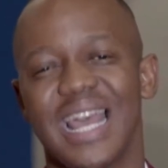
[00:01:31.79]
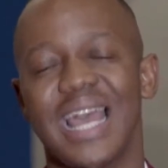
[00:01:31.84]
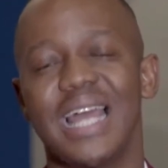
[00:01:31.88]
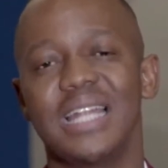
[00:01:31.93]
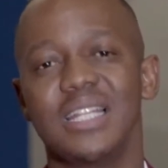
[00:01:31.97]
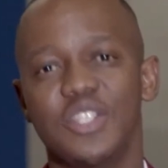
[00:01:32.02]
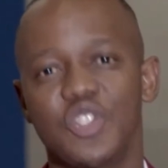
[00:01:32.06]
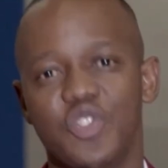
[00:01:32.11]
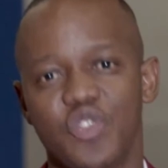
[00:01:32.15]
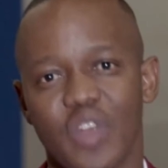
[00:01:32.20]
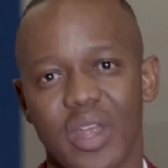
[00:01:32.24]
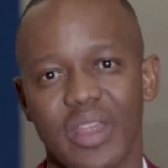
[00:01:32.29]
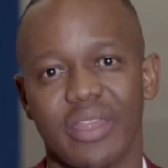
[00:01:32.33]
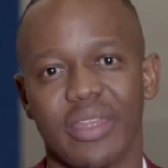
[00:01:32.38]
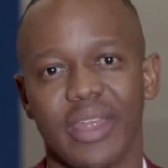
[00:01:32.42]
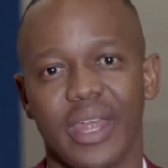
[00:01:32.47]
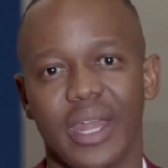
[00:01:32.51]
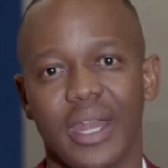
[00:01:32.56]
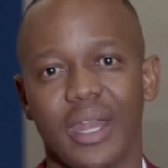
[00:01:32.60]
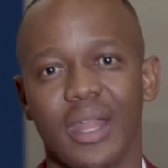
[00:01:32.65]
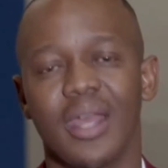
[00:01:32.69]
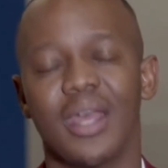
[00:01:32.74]
and
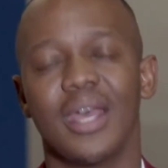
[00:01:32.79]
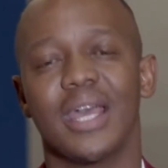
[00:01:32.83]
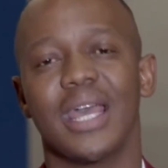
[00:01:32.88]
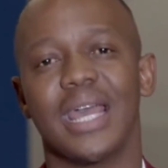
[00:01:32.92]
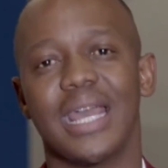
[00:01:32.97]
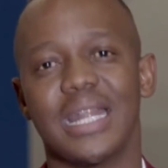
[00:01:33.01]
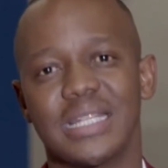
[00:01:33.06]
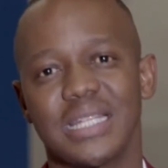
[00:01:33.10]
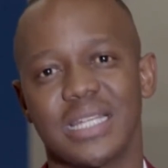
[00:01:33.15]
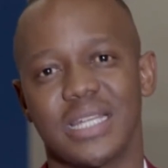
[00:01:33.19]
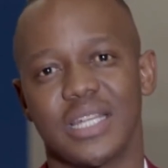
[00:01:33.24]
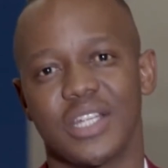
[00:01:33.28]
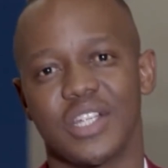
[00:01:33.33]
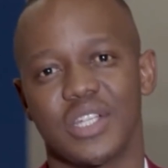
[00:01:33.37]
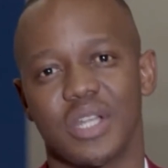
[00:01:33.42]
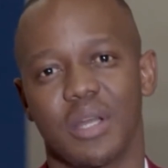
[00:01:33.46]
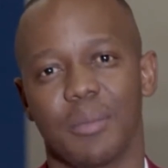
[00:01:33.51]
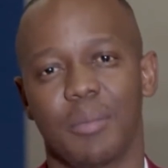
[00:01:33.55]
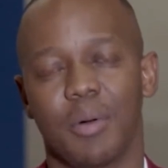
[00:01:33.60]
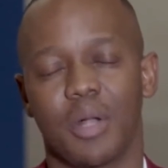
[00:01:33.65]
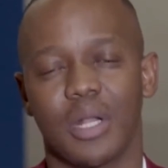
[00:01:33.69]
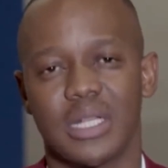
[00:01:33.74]
strengthen
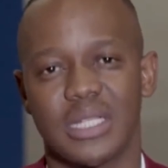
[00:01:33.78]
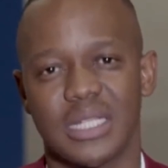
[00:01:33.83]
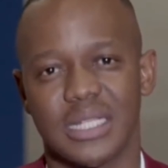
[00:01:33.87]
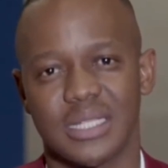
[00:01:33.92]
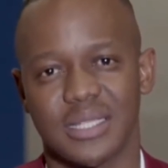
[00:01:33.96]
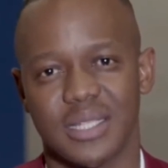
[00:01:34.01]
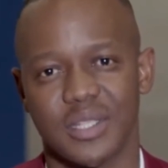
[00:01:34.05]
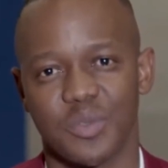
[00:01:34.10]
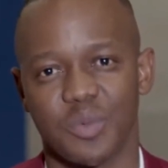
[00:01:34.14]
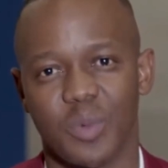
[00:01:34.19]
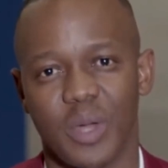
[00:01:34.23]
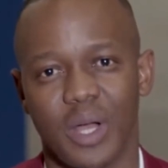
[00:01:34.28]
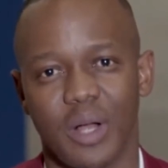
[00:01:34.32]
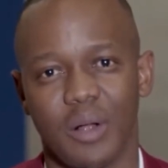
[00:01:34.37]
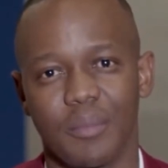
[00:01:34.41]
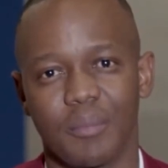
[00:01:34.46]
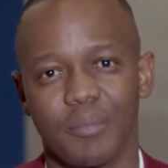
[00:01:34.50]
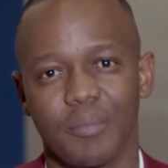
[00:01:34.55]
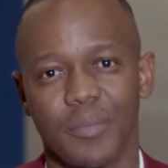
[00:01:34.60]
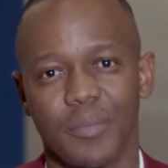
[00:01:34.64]
international politics as well.